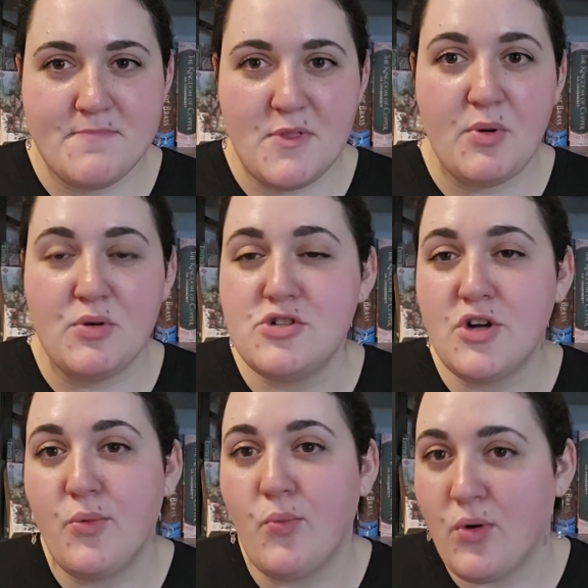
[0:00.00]
the Bone
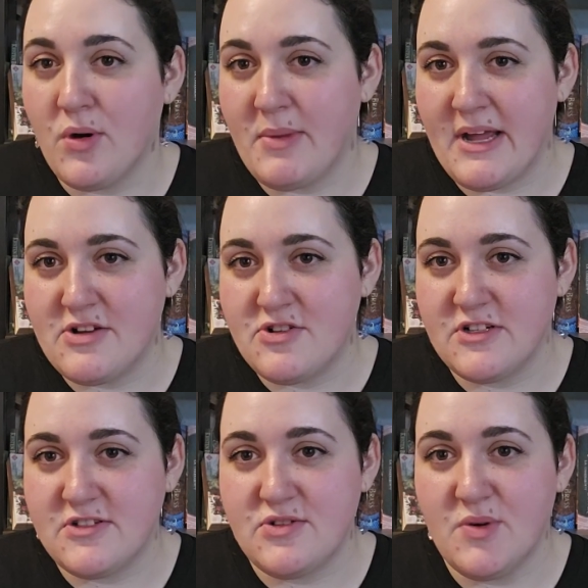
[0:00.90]
Shard War by
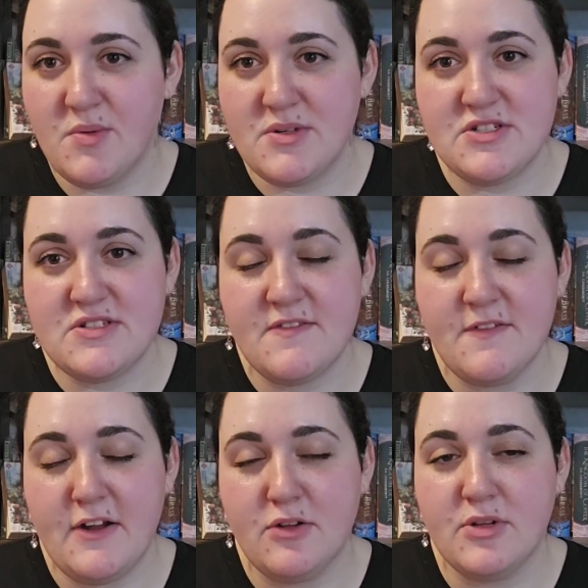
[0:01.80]
Andrea Stewart, which is the
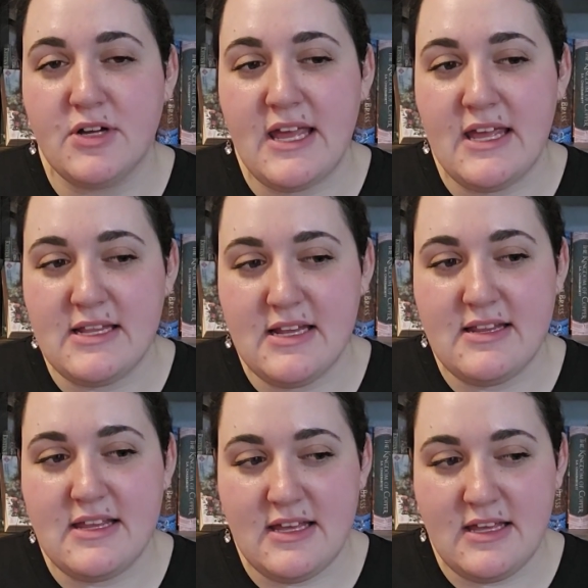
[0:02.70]
final book in
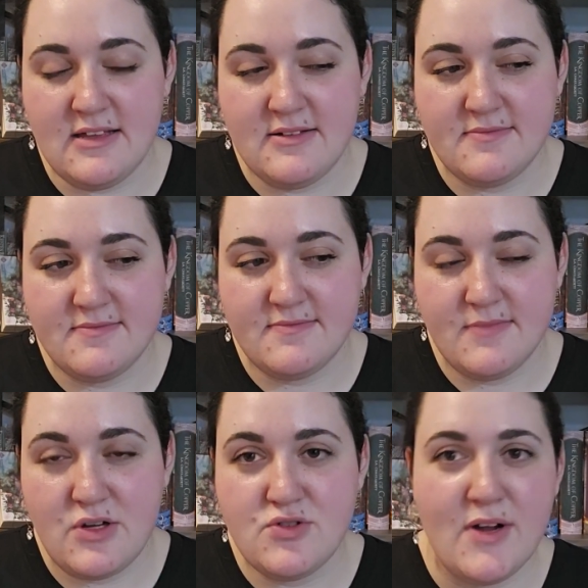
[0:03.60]
the
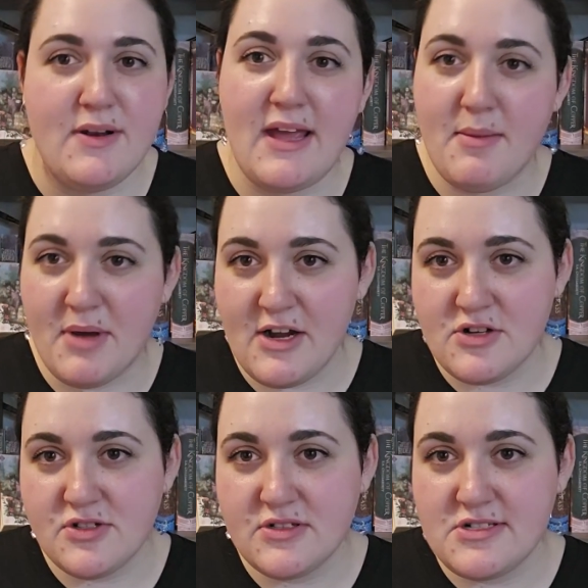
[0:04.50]
Drowning Empire
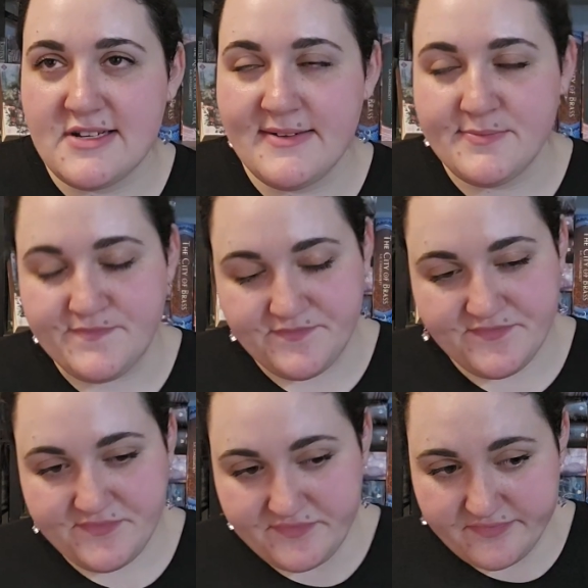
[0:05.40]
trilogy.
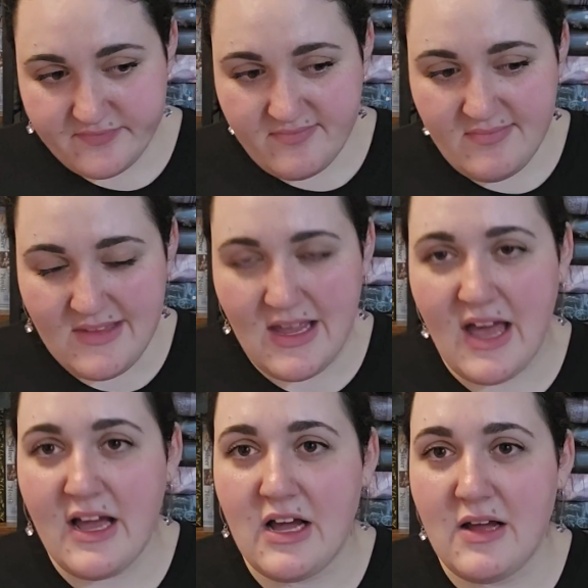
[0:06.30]

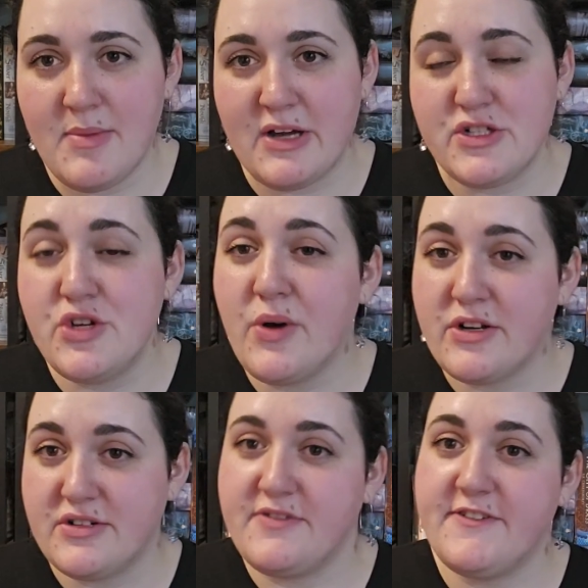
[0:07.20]
I got about
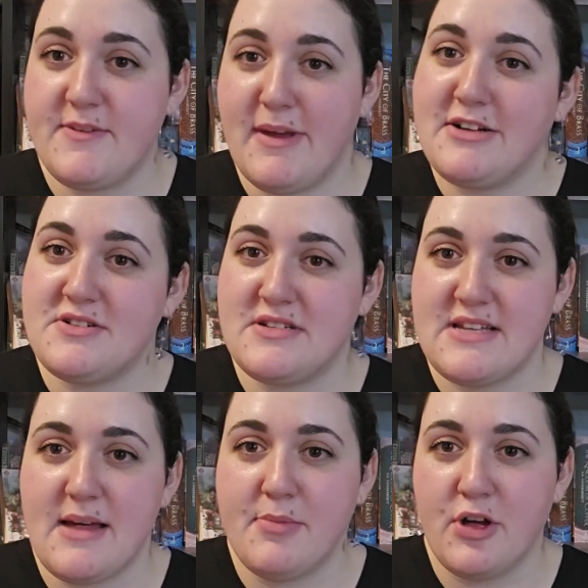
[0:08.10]
250 pages into
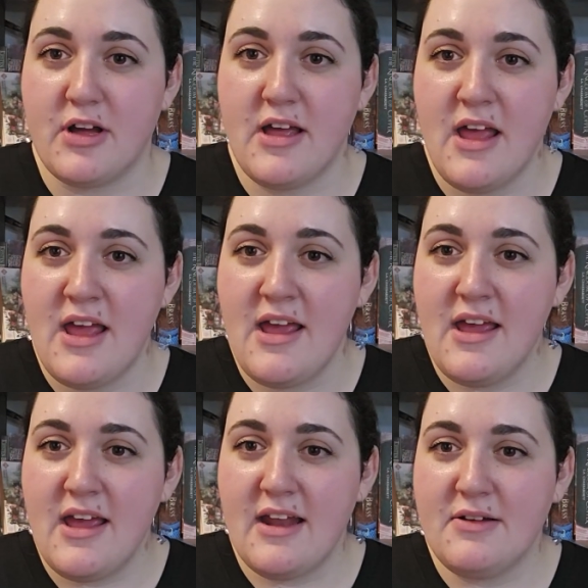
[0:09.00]
that book,
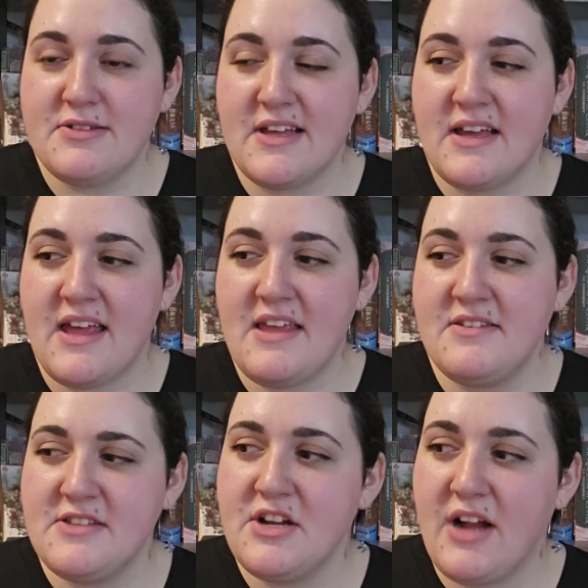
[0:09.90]
and I was like,
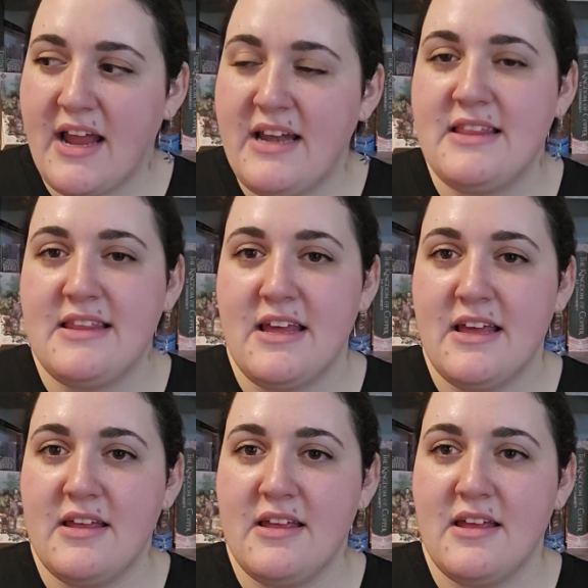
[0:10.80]
is there anything